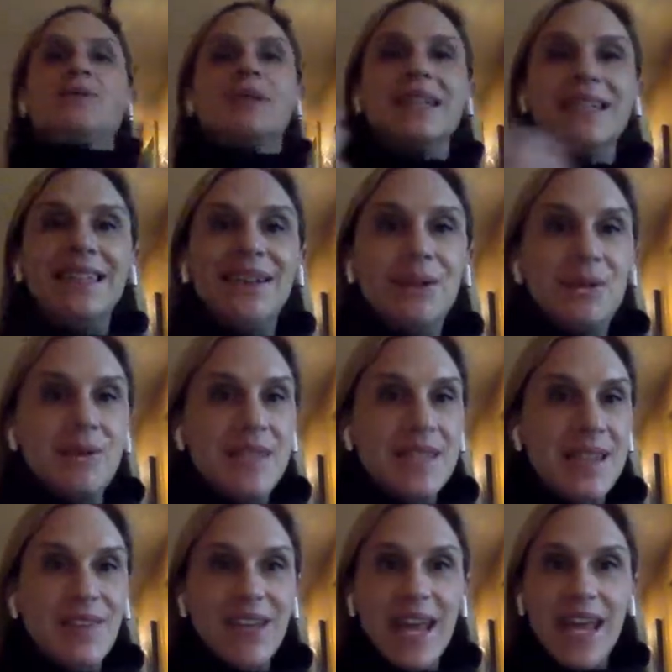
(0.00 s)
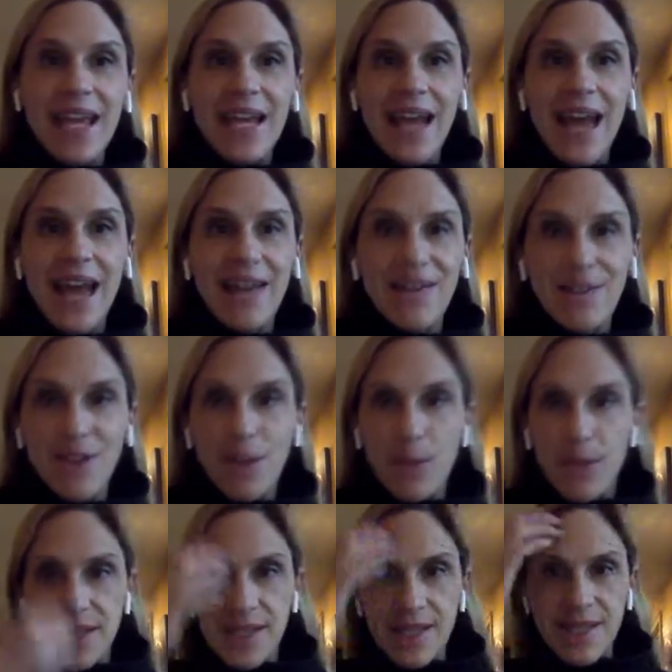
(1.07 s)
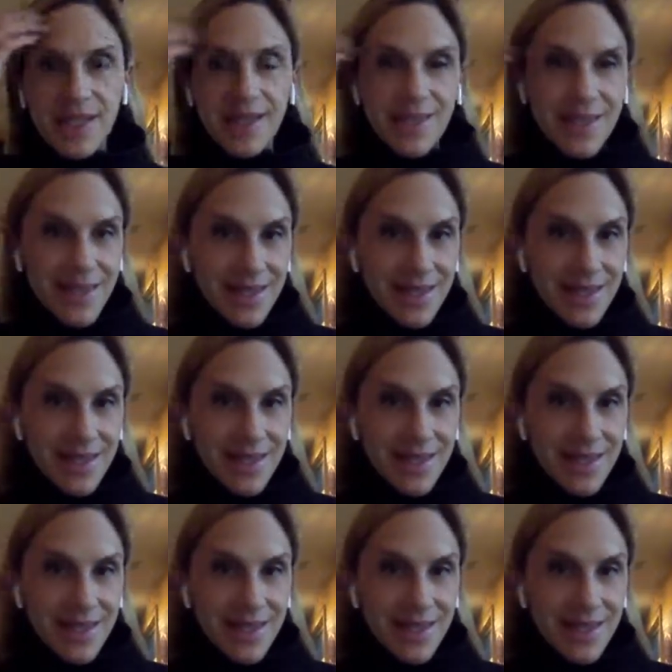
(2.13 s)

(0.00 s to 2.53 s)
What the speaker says: like you, 7, 8, 9 figure businesses.